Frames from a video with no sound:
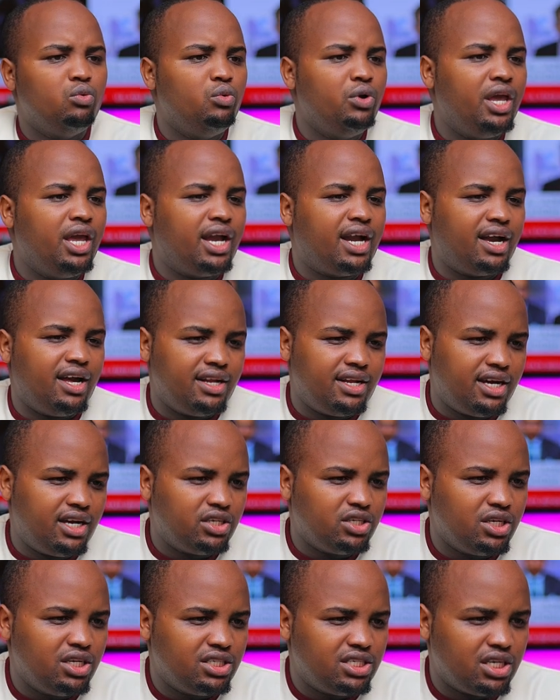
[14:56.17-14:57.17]
We can
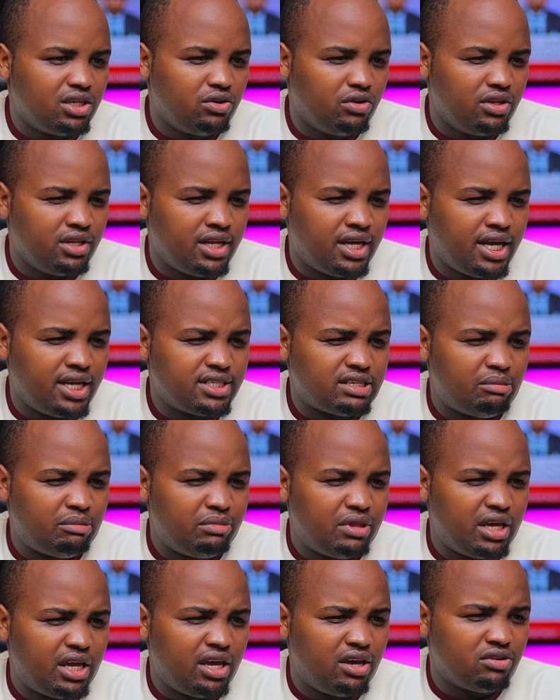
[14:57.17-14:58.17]
actually check on the
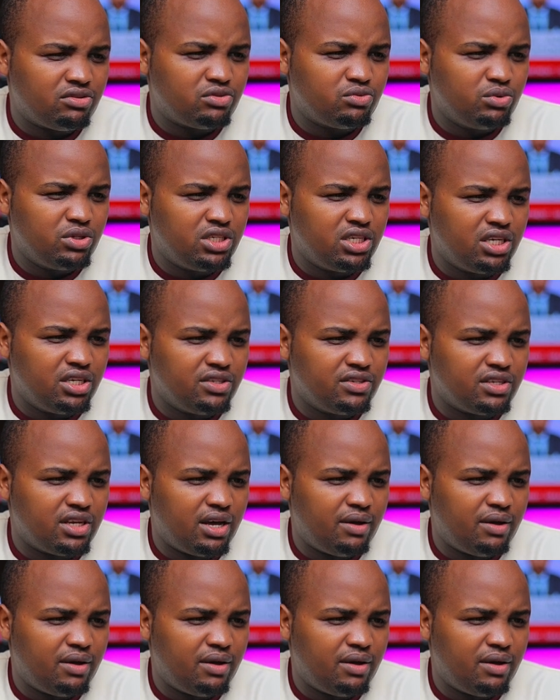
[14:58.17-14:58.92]
something else, which is